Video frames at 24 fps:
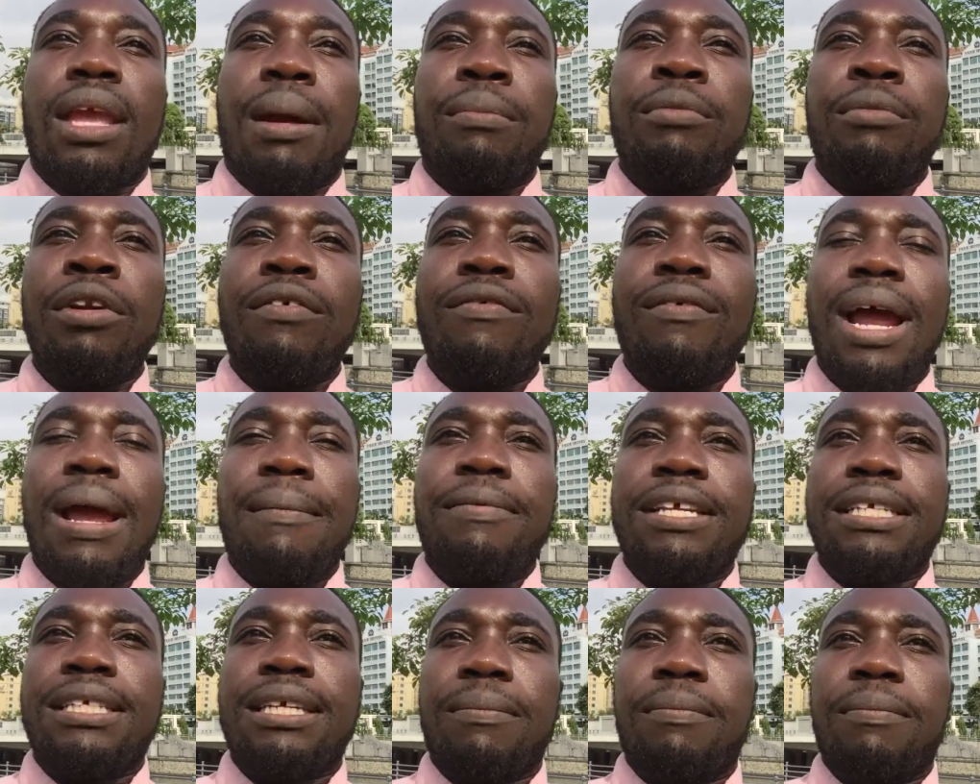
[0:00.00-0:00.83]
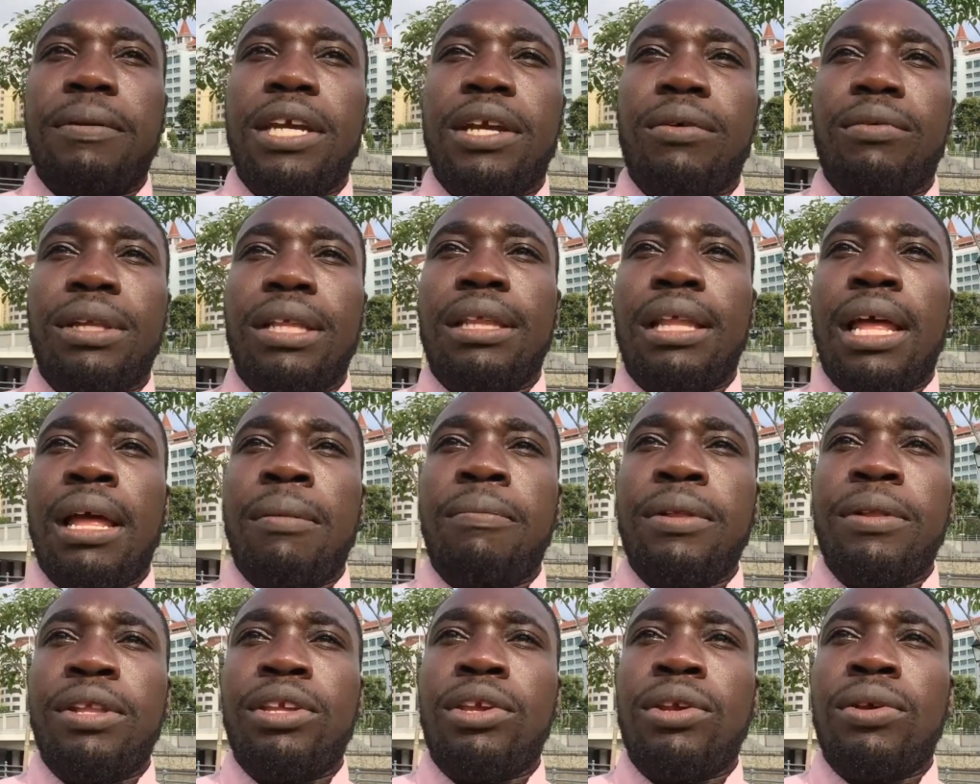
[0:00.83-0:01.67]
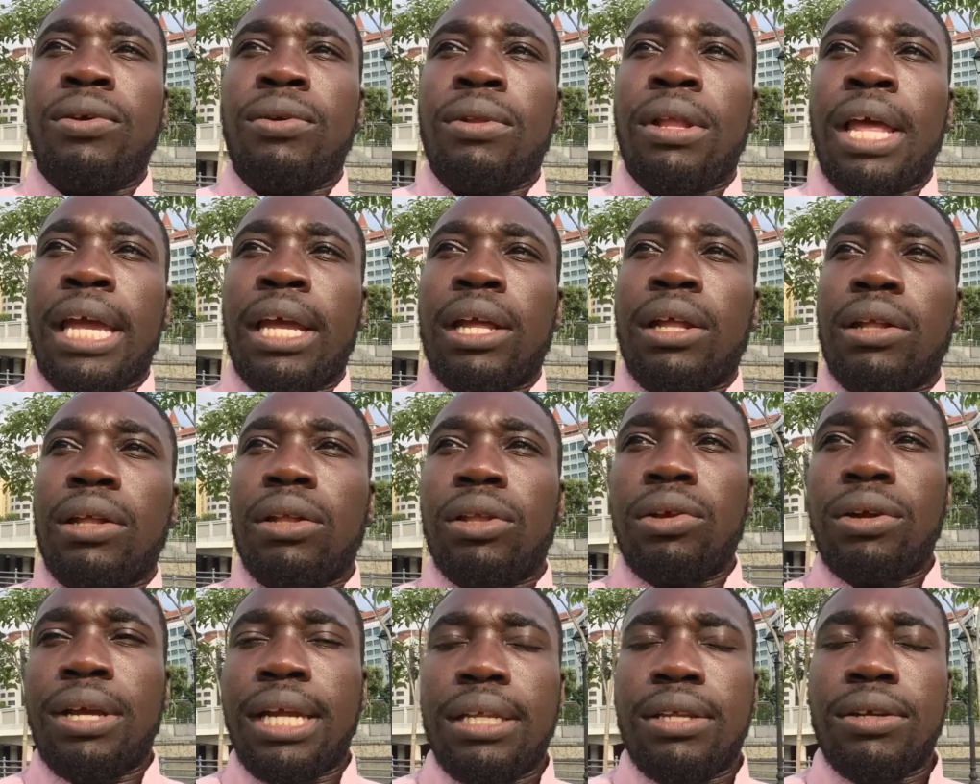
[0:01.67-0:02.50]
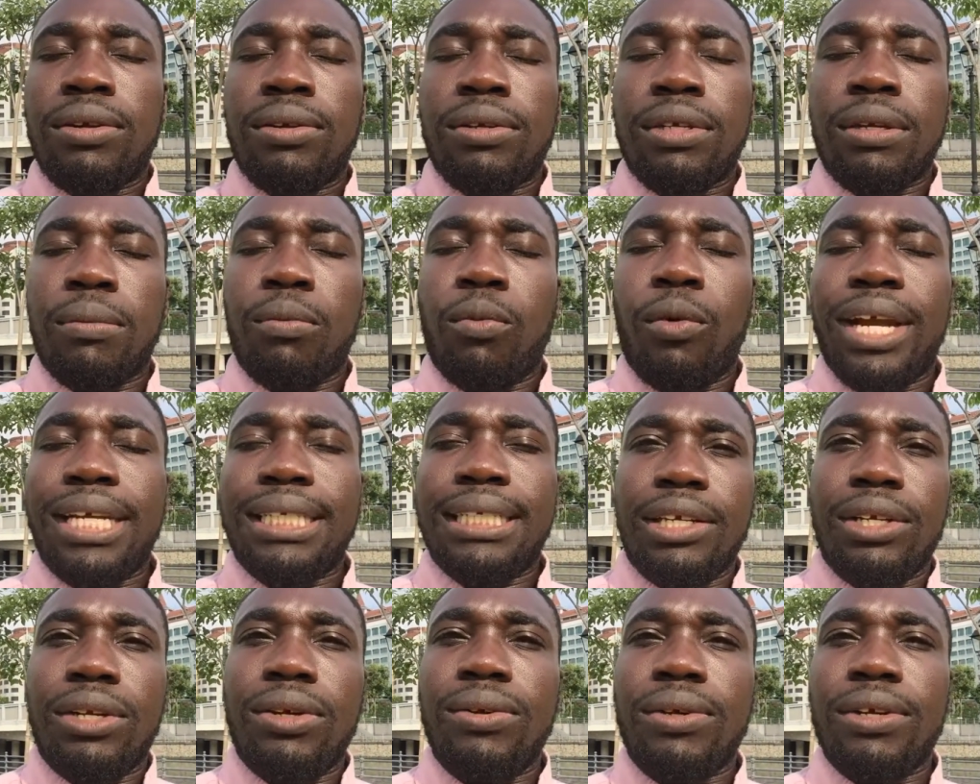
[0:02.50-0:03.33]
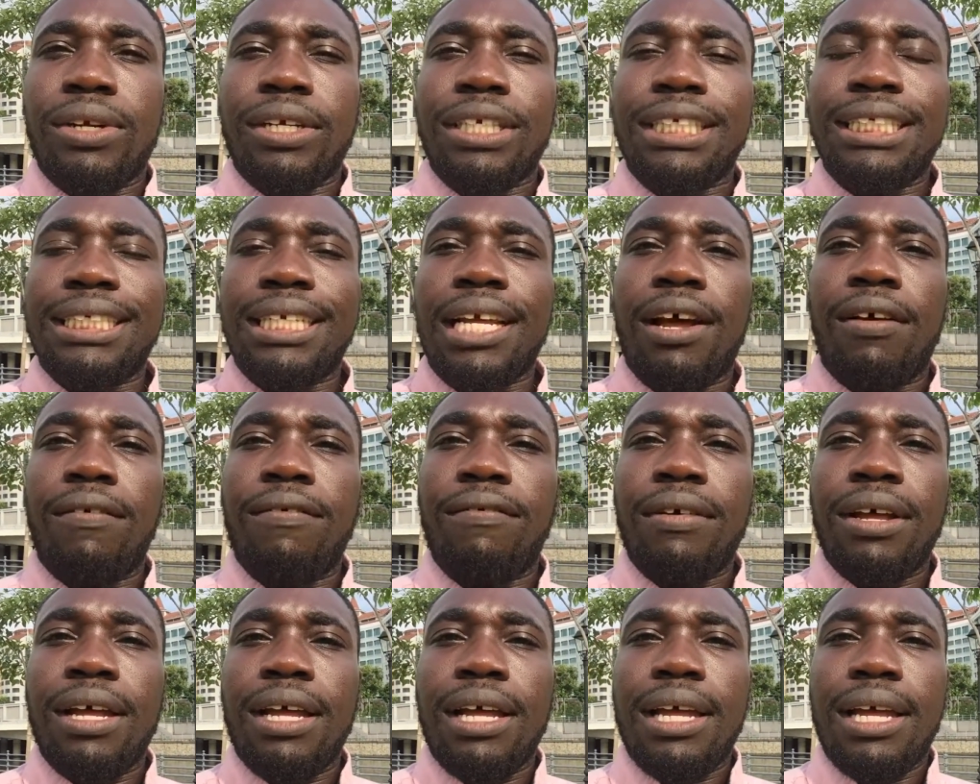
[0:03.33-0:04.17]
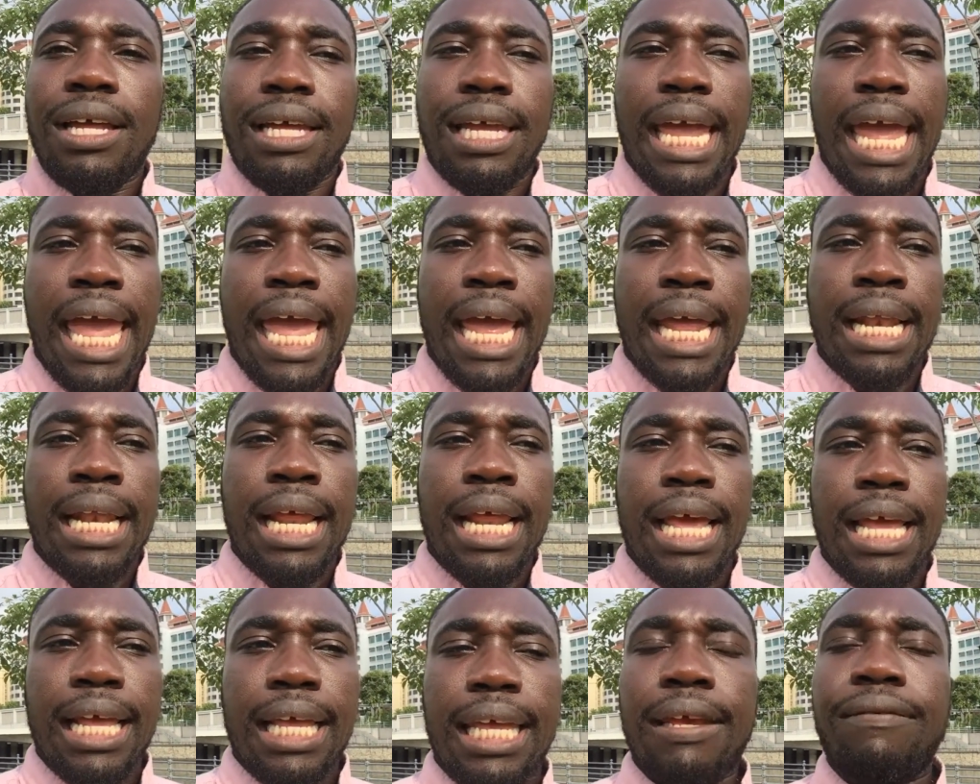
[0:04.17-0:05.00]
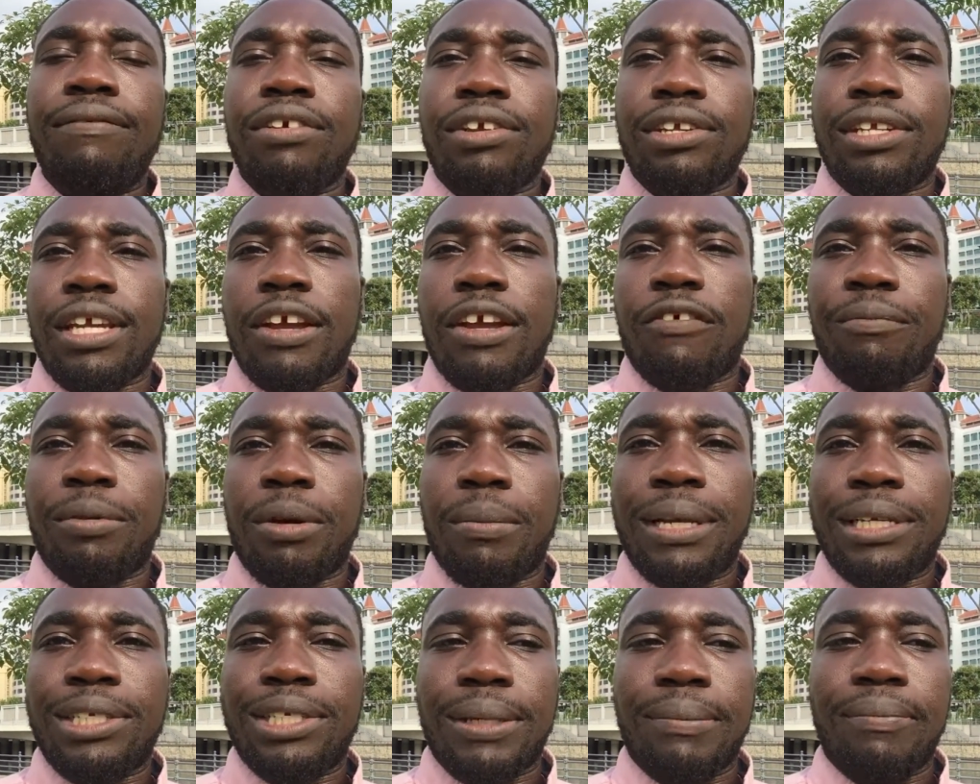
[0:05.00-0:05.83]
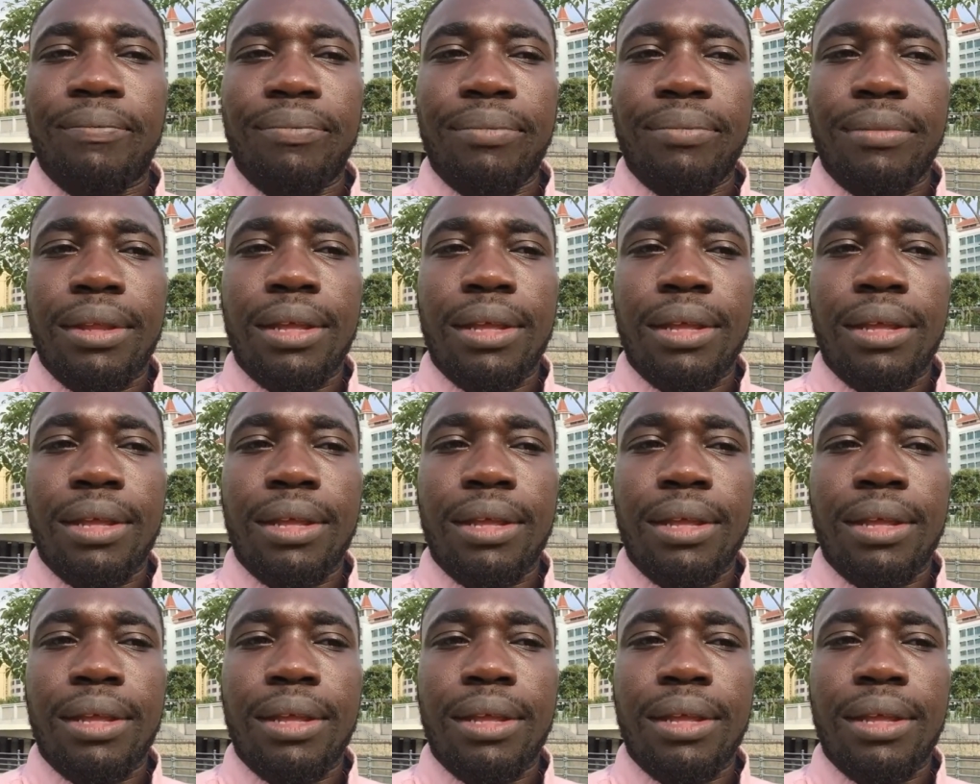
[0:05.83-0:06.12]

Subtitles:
I'm gonna wrap this up here with helping you like look into some ways that you yourself can give yourself permission.